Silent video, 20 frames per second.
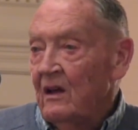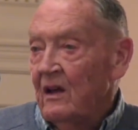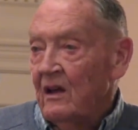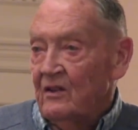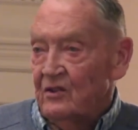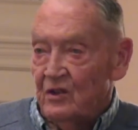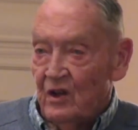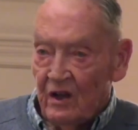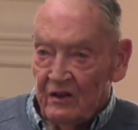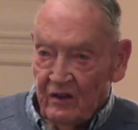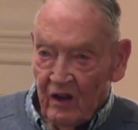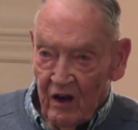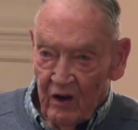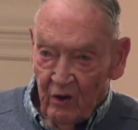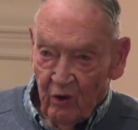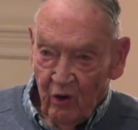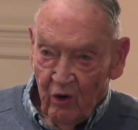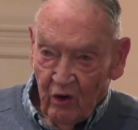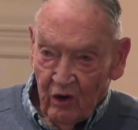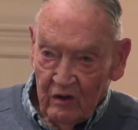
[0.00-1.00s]
It's not at
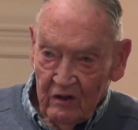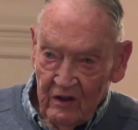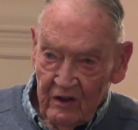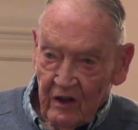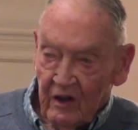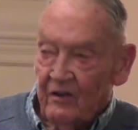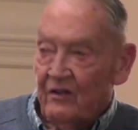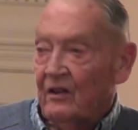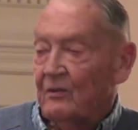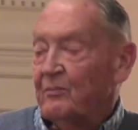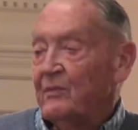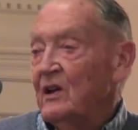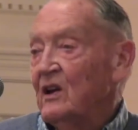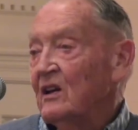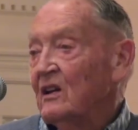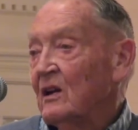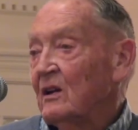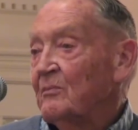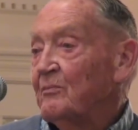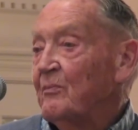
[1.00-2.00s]
all clear that being
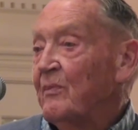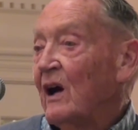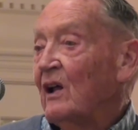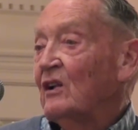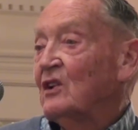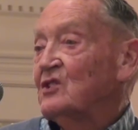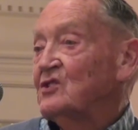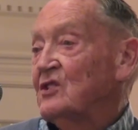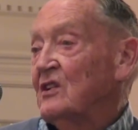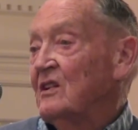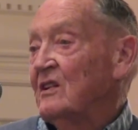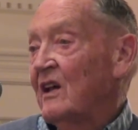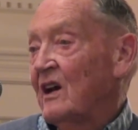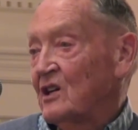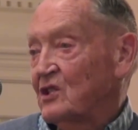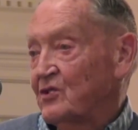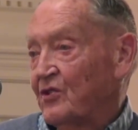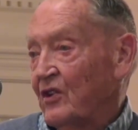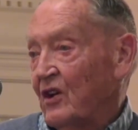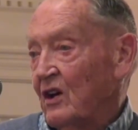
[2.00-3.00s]
in a balanced
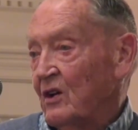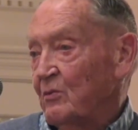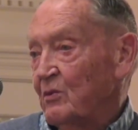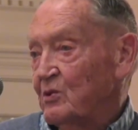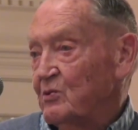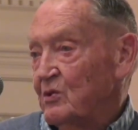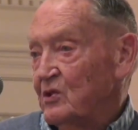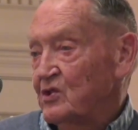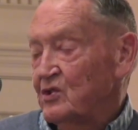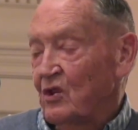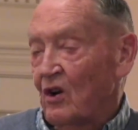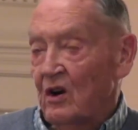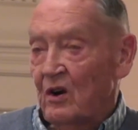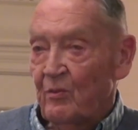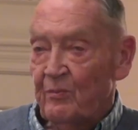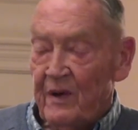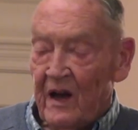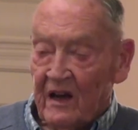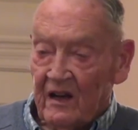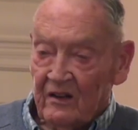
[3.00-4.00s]
index fund, which we started
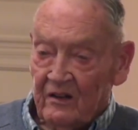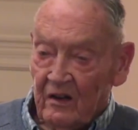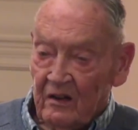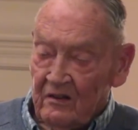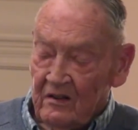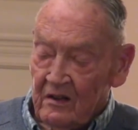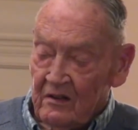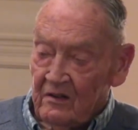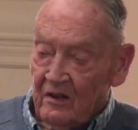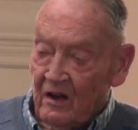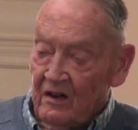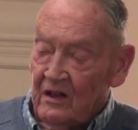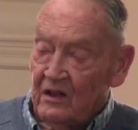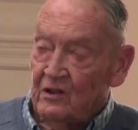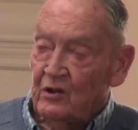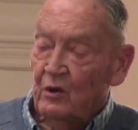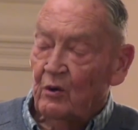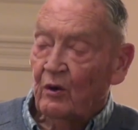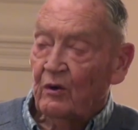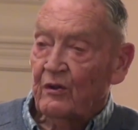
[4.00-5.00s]
back in
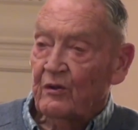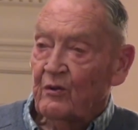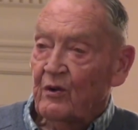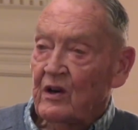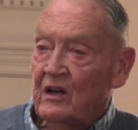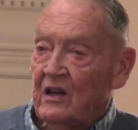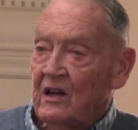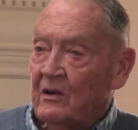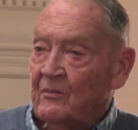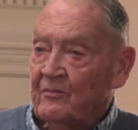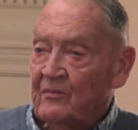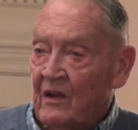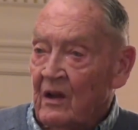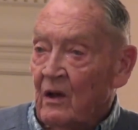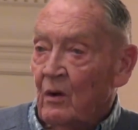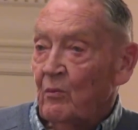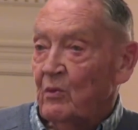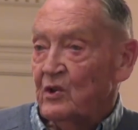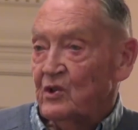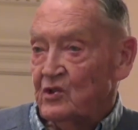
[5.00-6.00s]
1992 or 3,
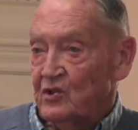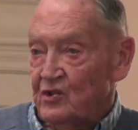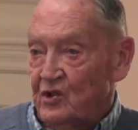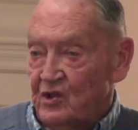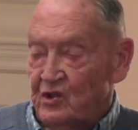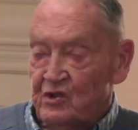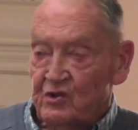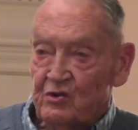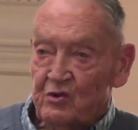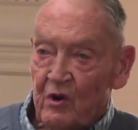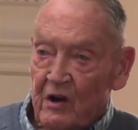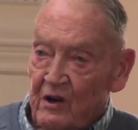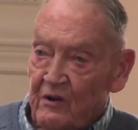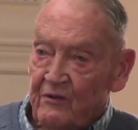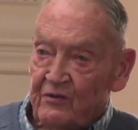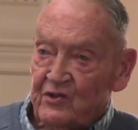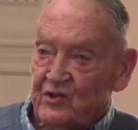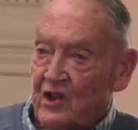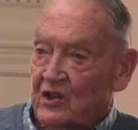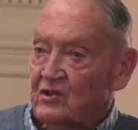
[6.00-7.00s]
which is just
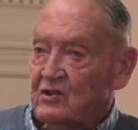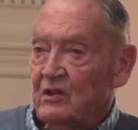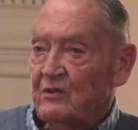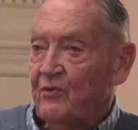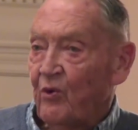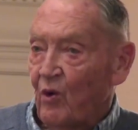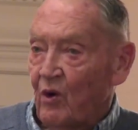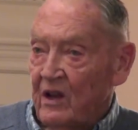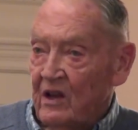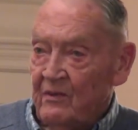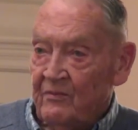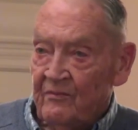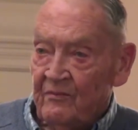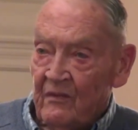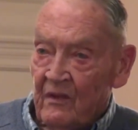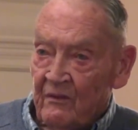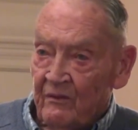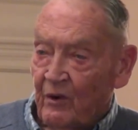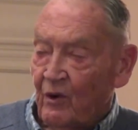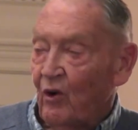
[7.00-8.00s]
straight 60-40
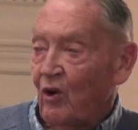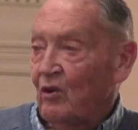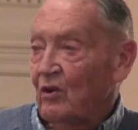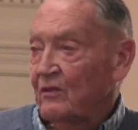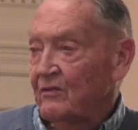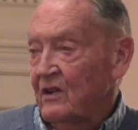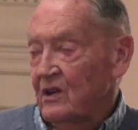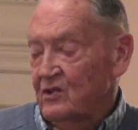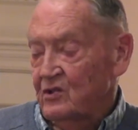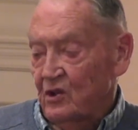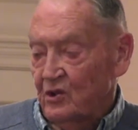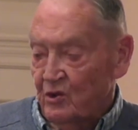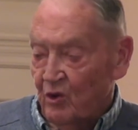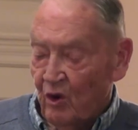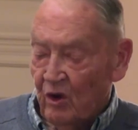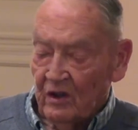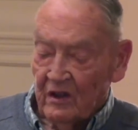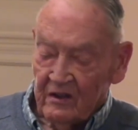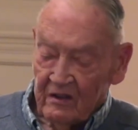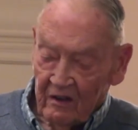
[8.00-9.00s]
for all investors
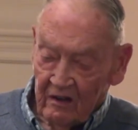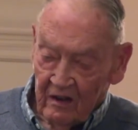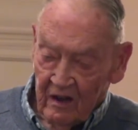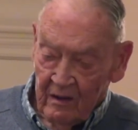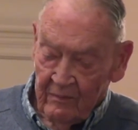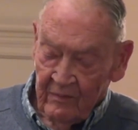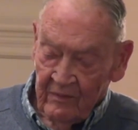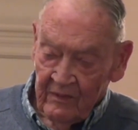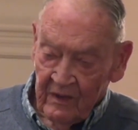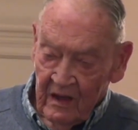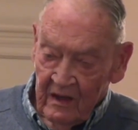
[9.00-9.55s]
all the time,